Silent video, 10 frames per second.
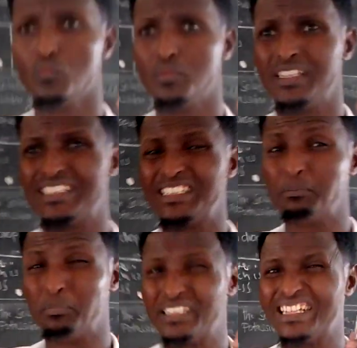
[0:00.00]

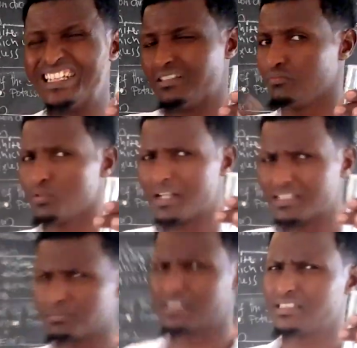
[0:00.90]
precipitate. We were
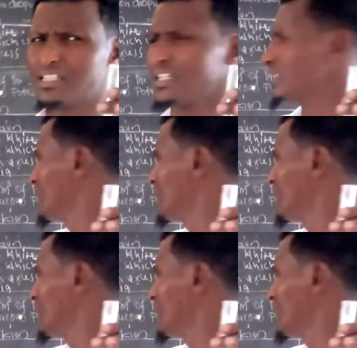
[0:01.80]
expecting that.